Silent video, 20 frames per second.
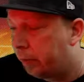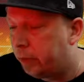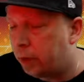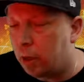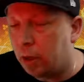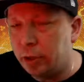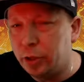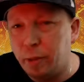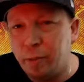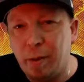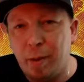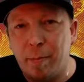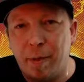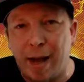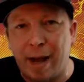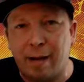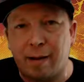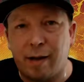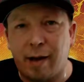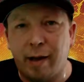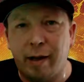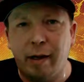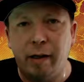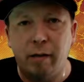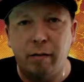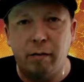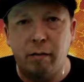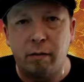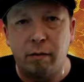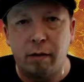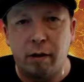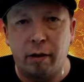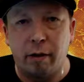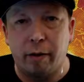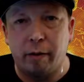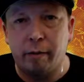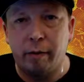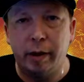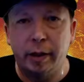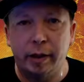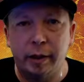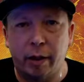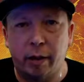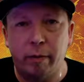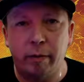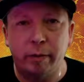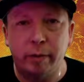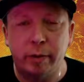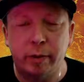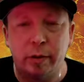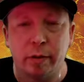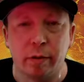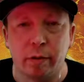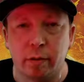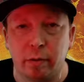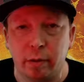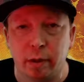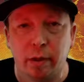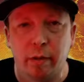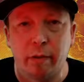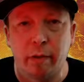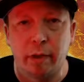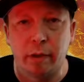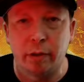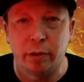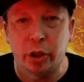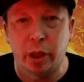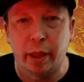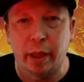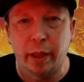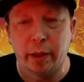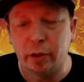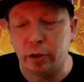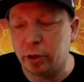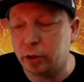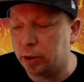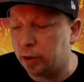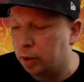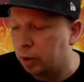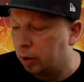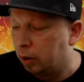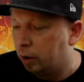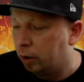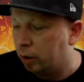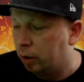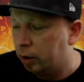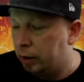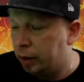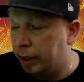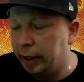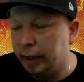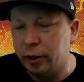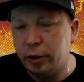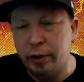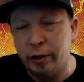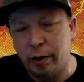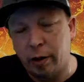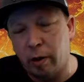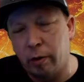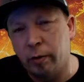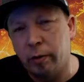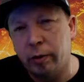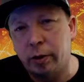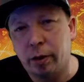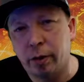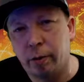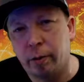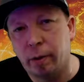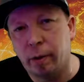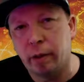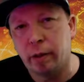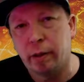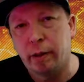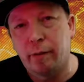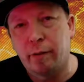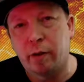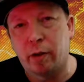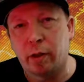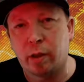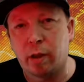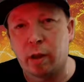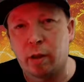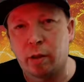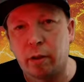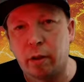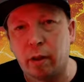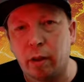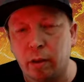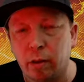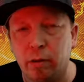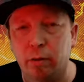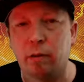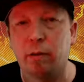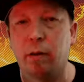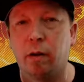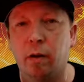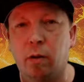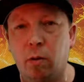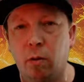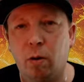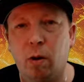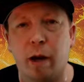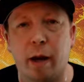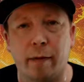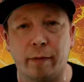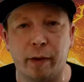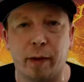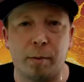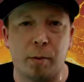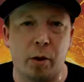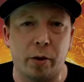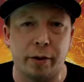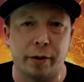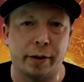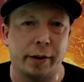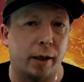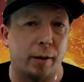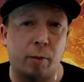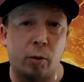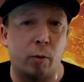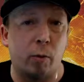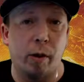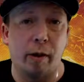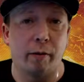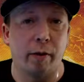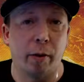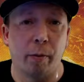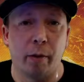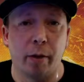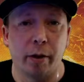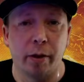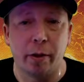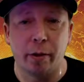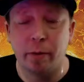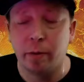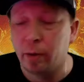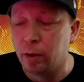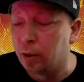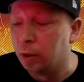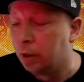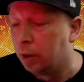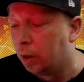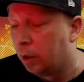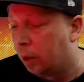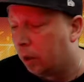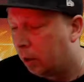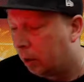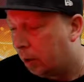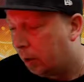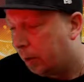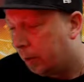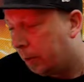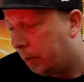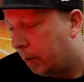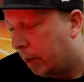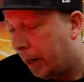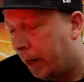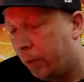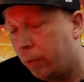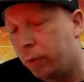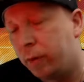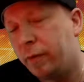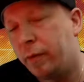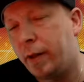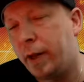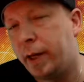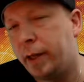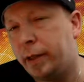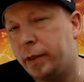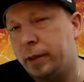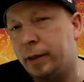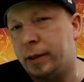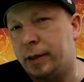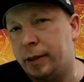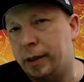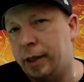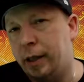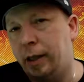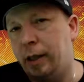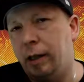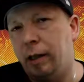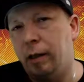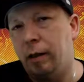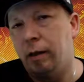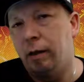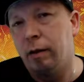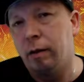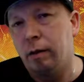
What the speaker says: The RGB backlighting, there are 3 zones. You can change each zone to a different color or have them all the same or whatever you want to do. I would have liked to see